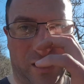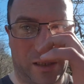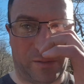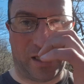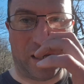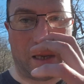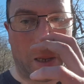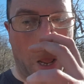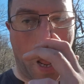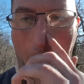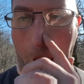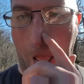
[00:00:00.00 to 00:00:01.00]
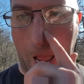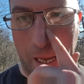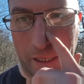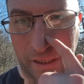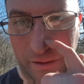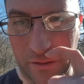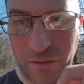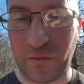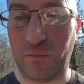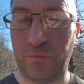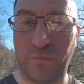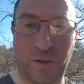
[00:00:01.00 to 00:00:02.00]
gear away, and then
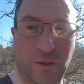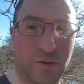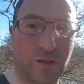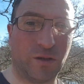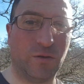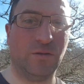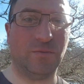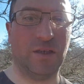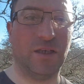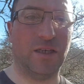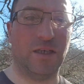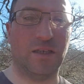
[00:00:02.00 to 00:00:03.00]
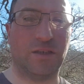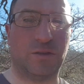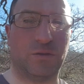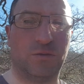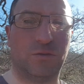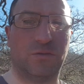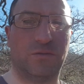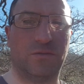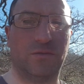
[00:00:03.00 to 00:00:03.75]
we're good to go. So,